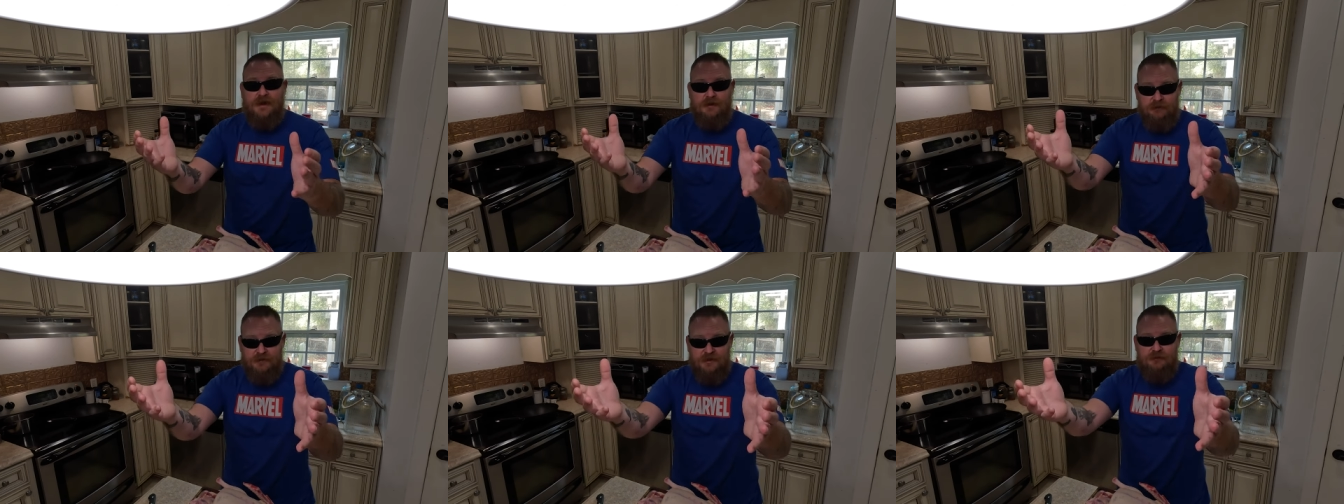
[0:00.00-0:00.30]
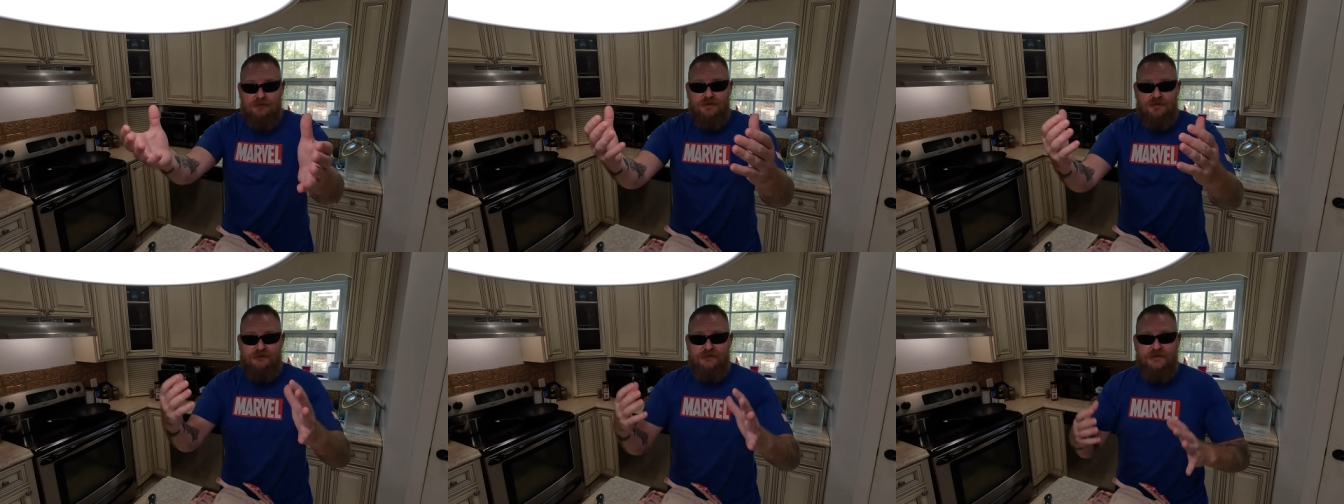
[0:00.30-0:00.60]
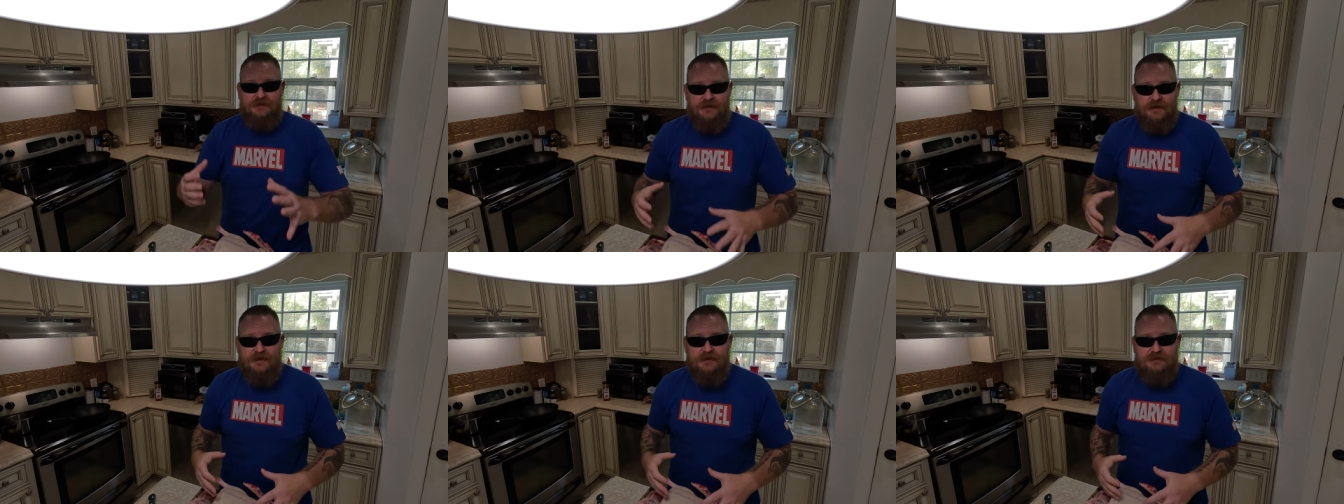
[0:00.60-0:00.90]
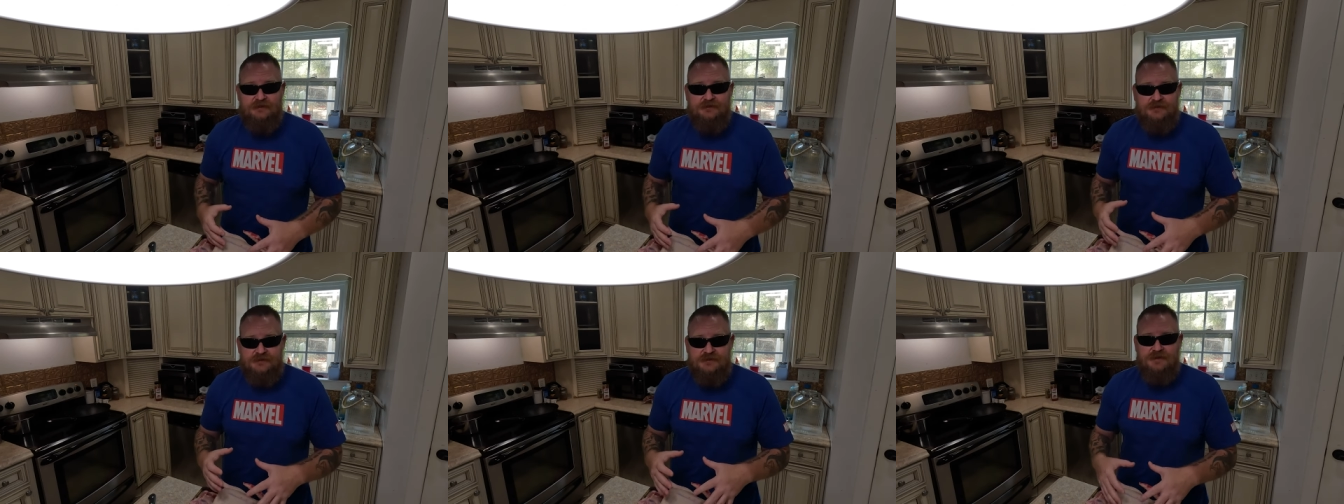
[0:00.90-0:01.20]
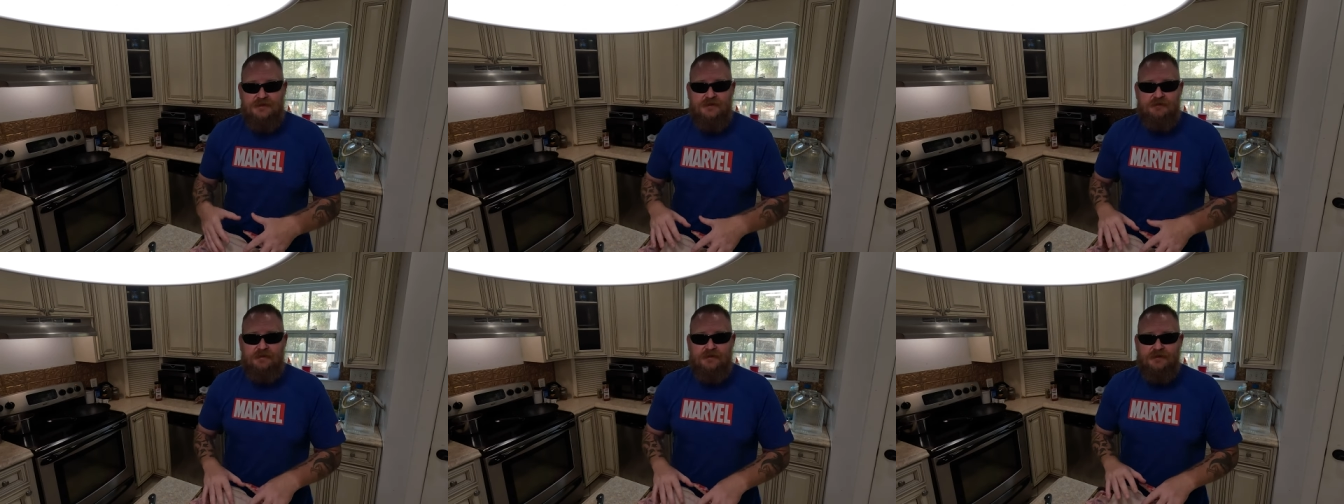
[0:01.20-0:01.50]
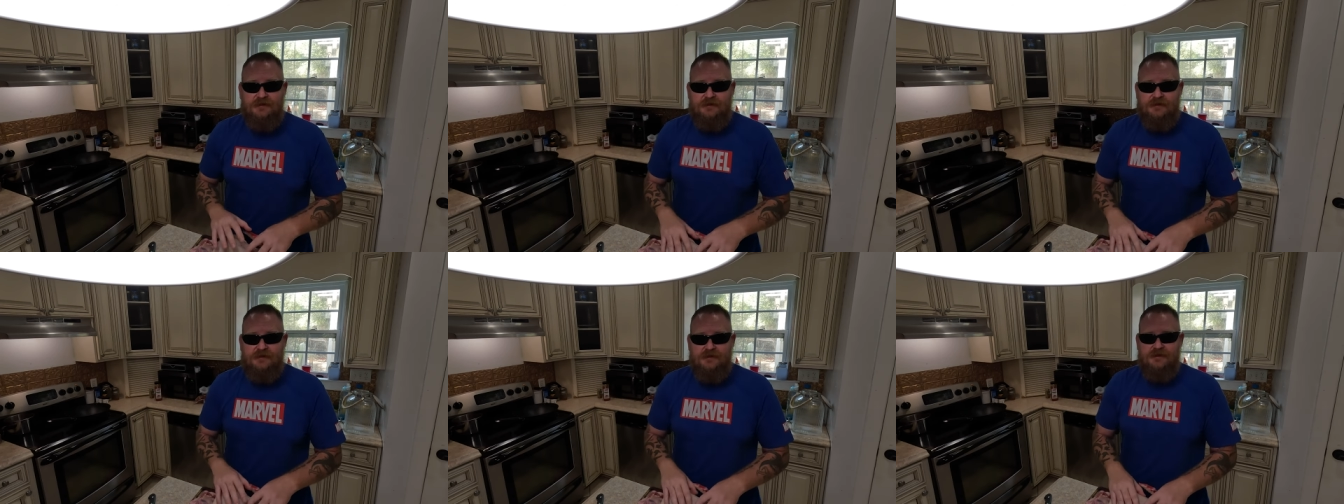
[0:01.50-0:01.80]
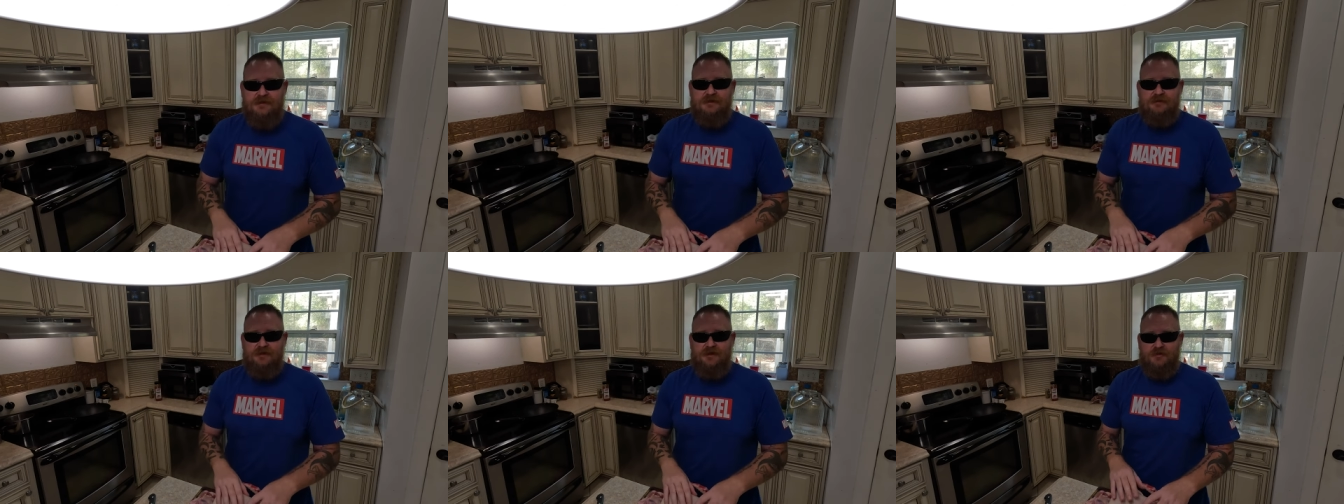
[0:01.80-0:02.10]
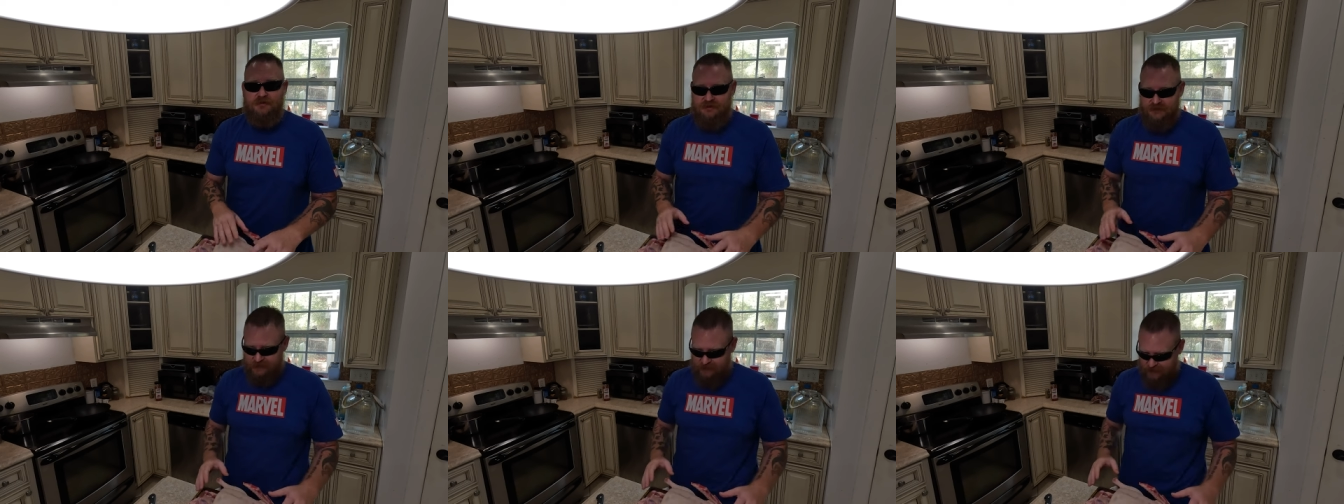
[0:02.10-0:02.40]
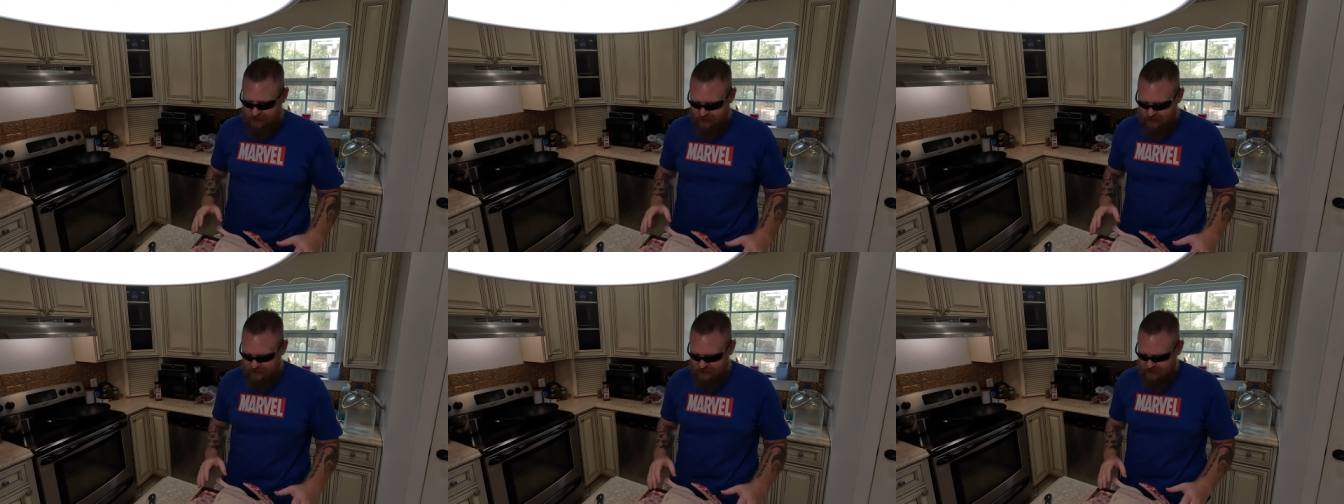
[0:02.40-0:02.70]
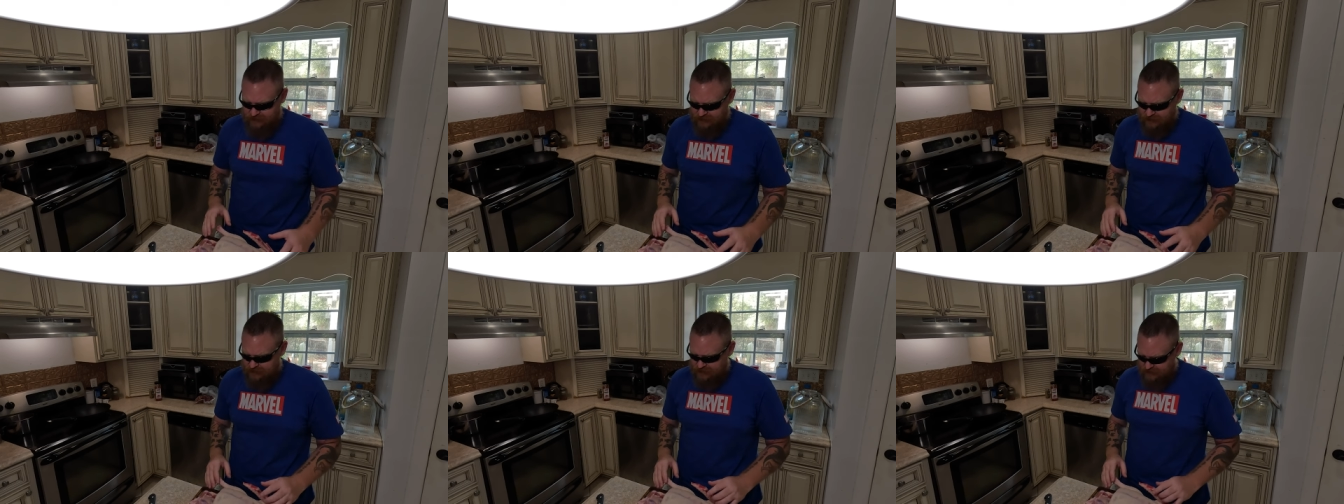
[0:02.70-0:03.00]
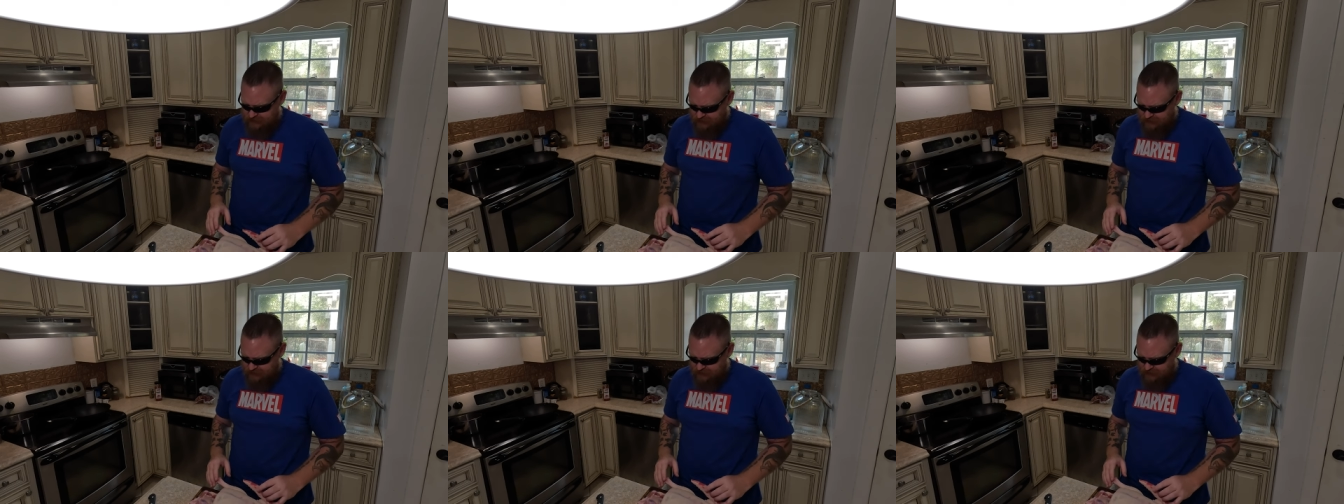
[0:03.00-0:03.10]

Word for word: I'm going to move you down to the bird here momentarily,